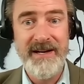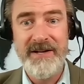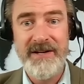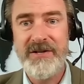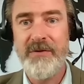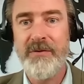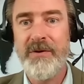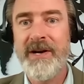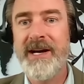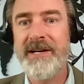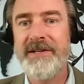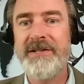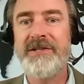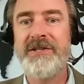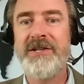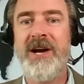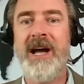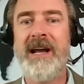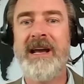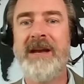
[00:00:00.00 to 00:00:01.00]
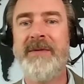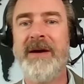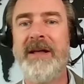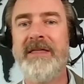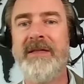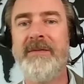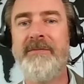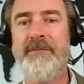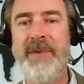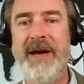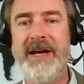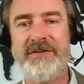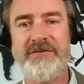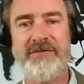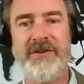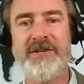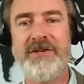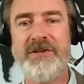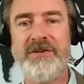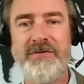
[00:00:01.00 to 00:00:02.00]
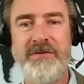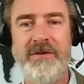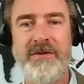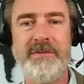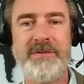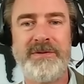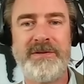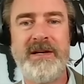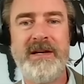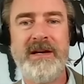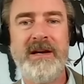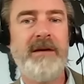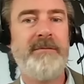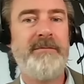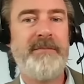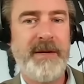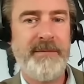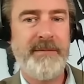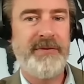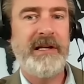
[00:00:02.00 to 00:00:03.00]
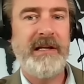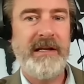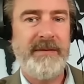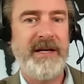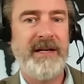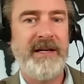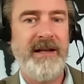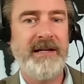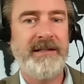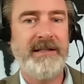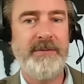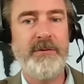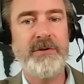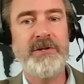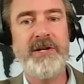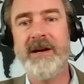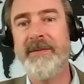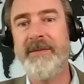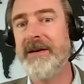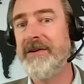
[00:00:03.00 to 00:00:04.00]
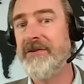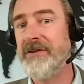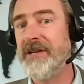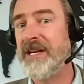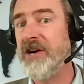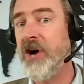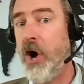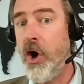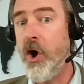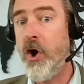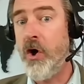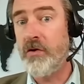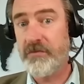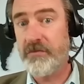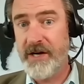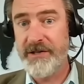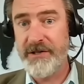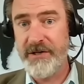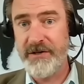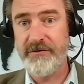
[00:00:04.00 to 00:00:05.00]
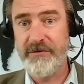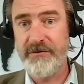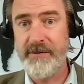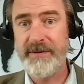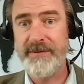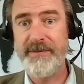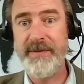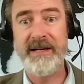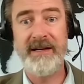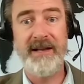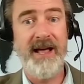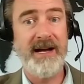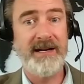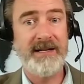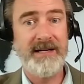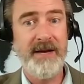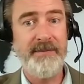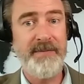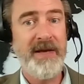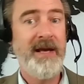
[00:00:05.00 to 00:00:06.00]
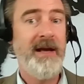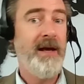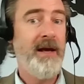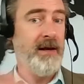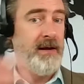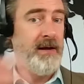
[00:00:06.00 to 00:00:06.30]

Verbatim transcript: So we're not just talking about the best Russian troops completely being locked up. We're talking about nearly all Russian troops being locked up,